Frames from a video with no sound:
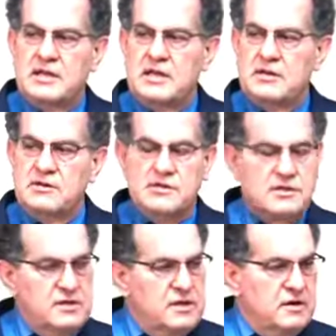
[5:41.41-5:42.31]
that
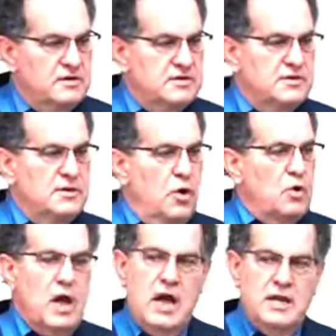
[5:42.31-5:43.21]
there's there's
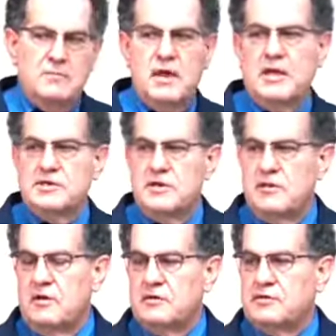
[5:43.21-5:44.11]
no condemnation
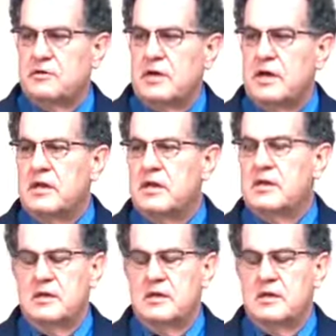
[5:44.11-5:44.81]
to those who are in